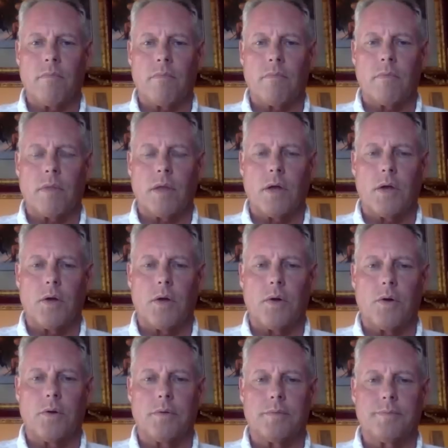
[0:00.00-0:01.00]

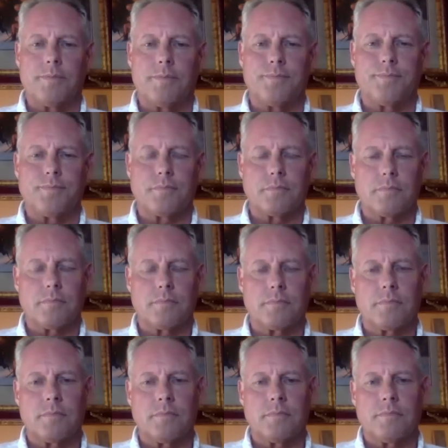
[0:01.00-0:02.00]

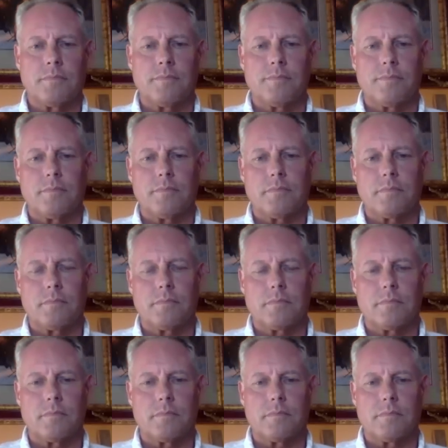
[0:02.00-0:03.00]

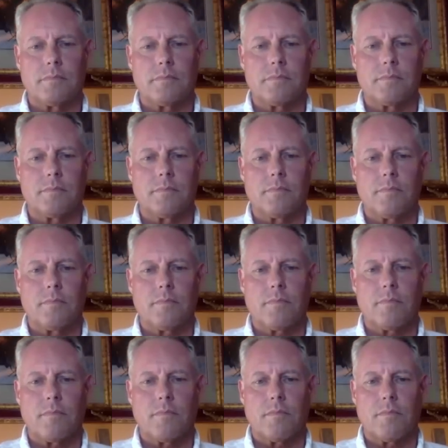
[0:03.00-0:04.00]

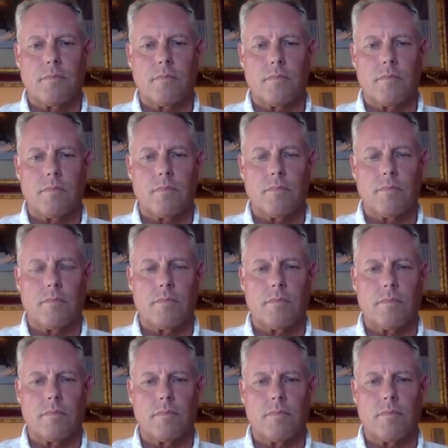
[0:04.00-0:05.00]

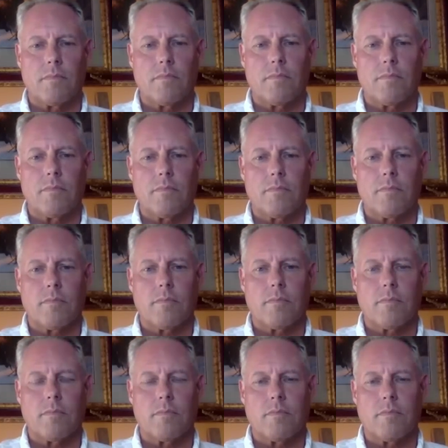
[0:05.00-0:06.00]

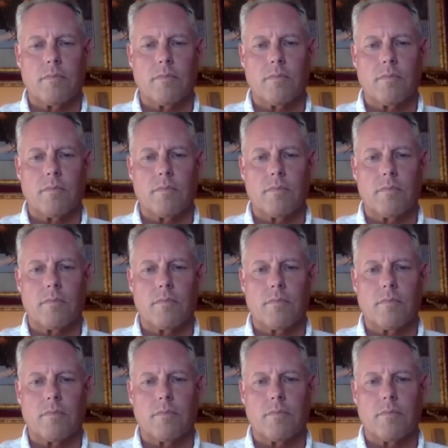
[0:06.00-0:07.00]

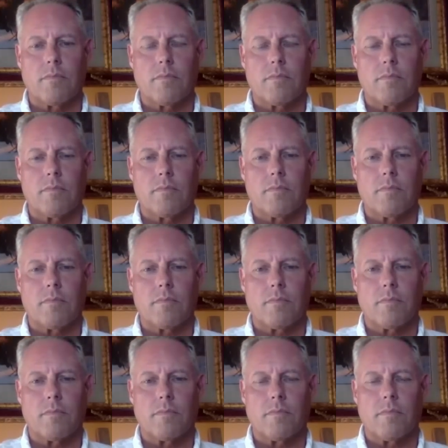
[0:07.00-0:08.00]
(silent)